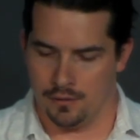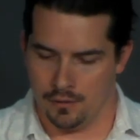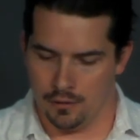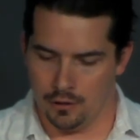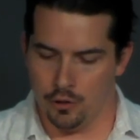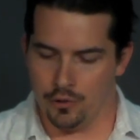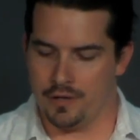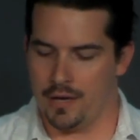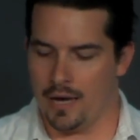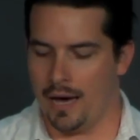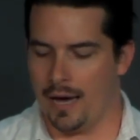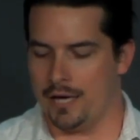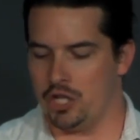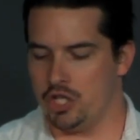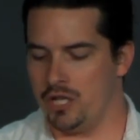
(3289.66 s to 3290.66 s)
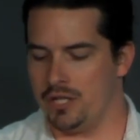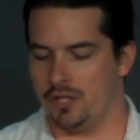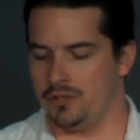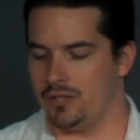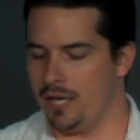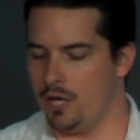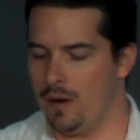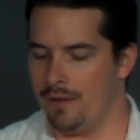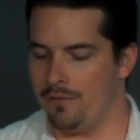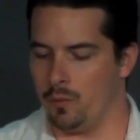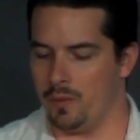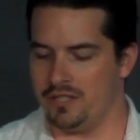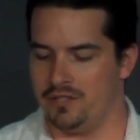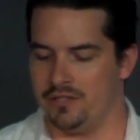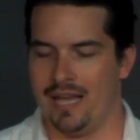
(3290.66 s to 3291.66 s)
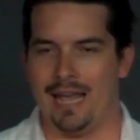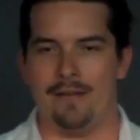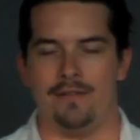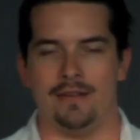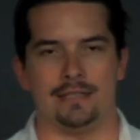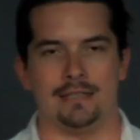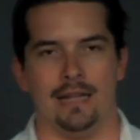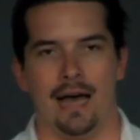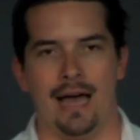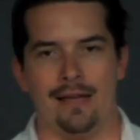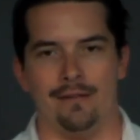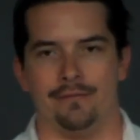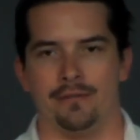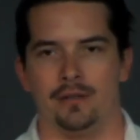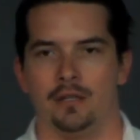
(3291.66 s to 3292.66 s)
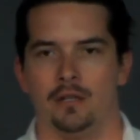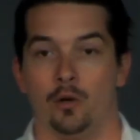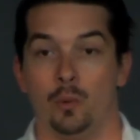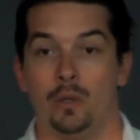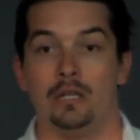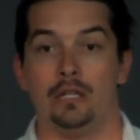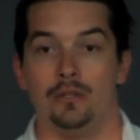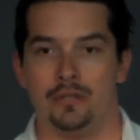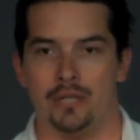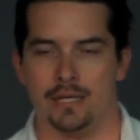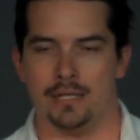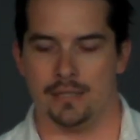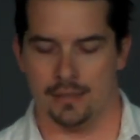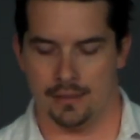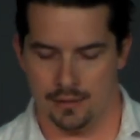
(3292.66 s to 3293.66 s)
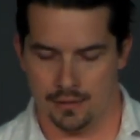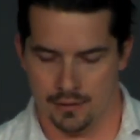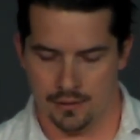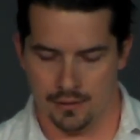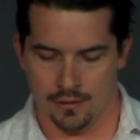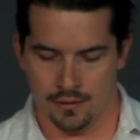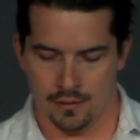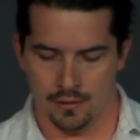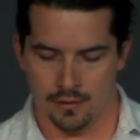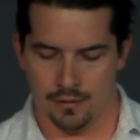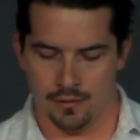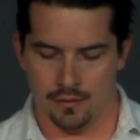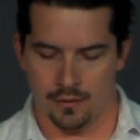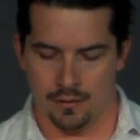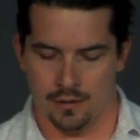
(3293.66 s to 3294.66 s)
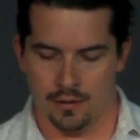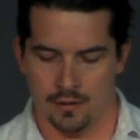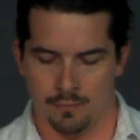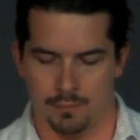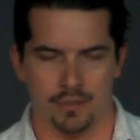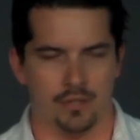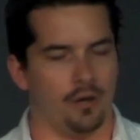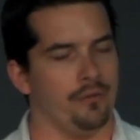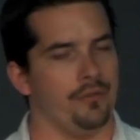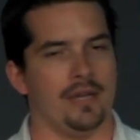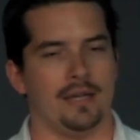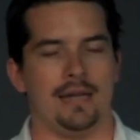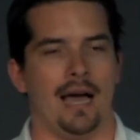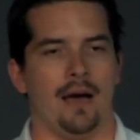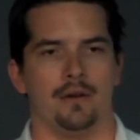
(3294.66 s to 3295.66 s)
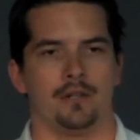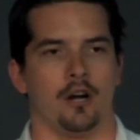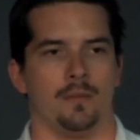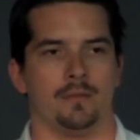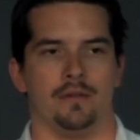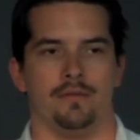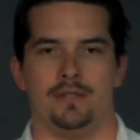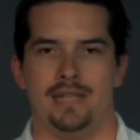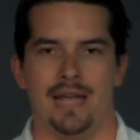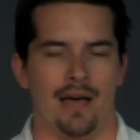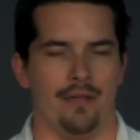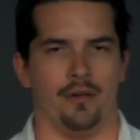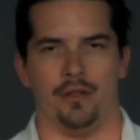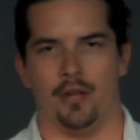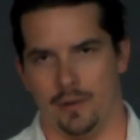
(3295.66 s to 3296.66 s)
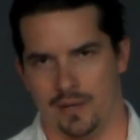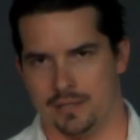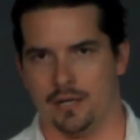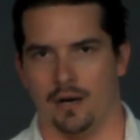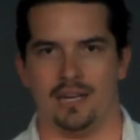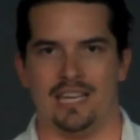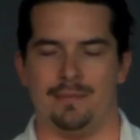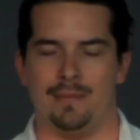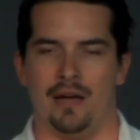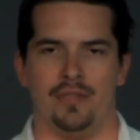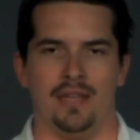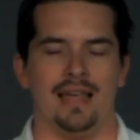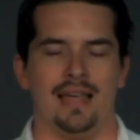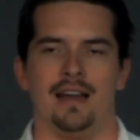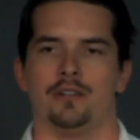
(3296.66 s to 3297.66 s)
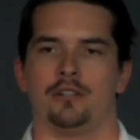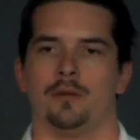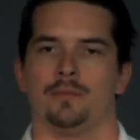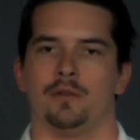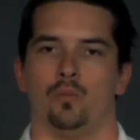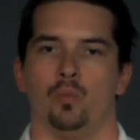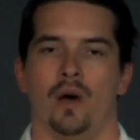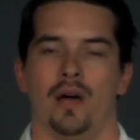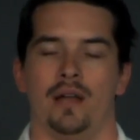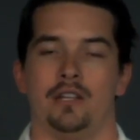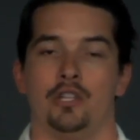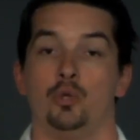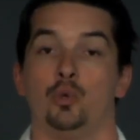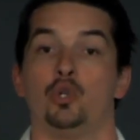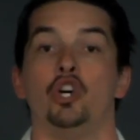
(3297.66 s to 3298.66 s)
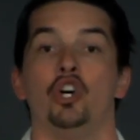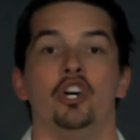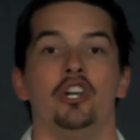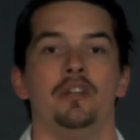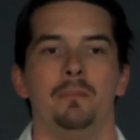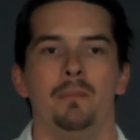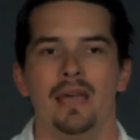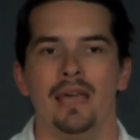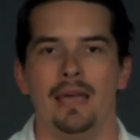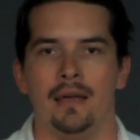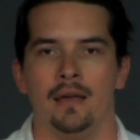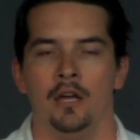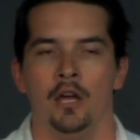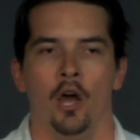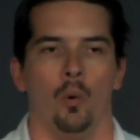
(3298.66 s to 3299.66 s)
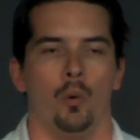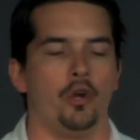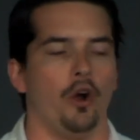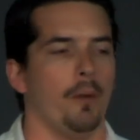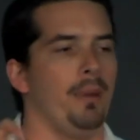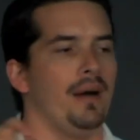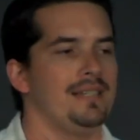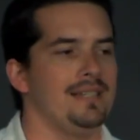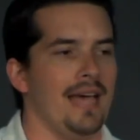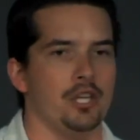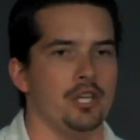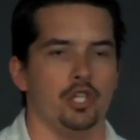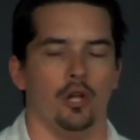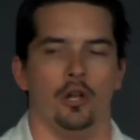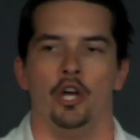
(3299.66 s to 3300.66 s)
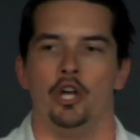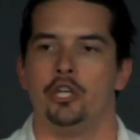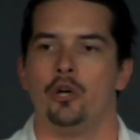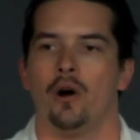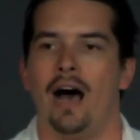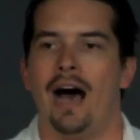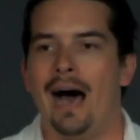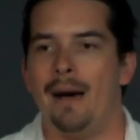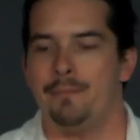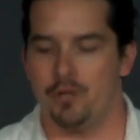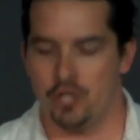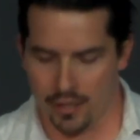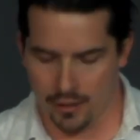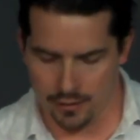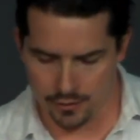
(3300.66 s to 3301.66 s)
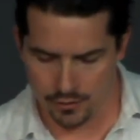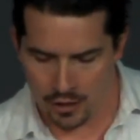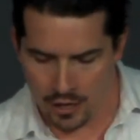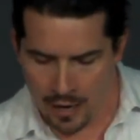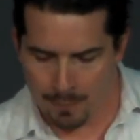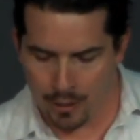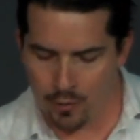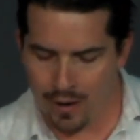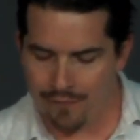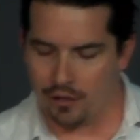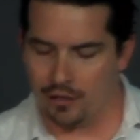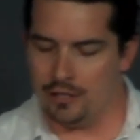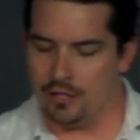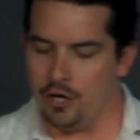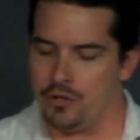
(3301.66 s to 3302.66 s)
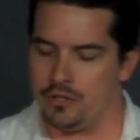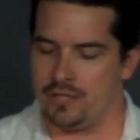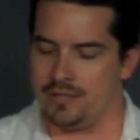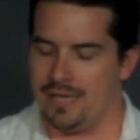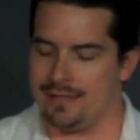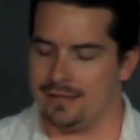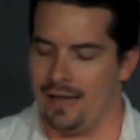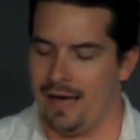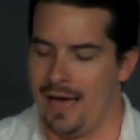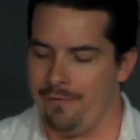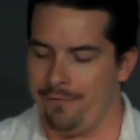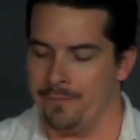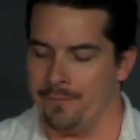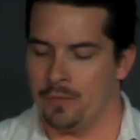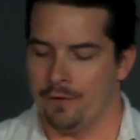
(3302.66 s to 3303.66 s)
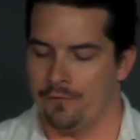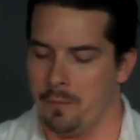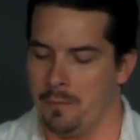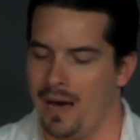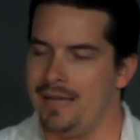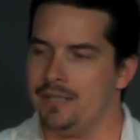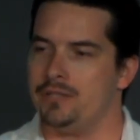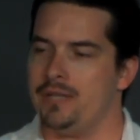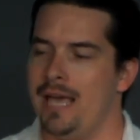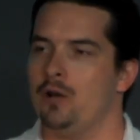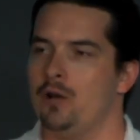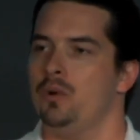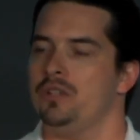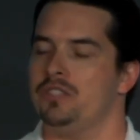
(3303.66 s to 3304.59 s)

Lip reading: Luke 9, Jesus said, whoever would save his life will lose it. But don't think now in terms of death, although he's talking about. Think that in terms of what you could be, or your potential, your options. But whoever loses his life for my sake will